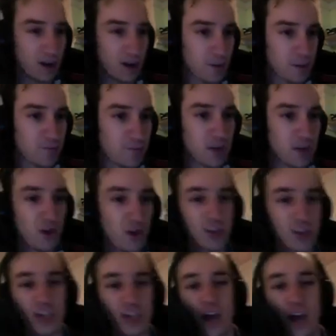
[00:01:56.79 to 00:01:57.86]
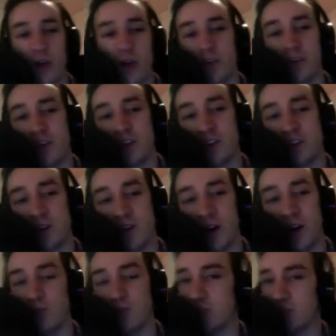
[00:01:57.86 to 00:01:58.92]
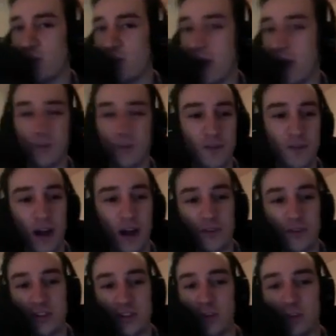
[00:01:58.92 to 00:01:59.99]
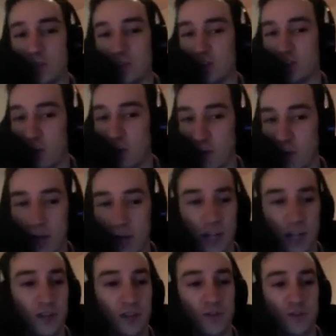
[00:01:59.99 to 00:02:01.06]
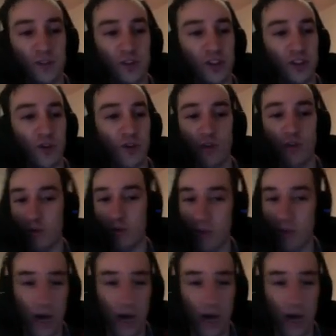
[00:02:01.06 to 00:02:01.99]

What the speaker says: Notice all the things that are gone. There's no Aether Vial. There's no Basalt Monolith. There's no Chrome Mox.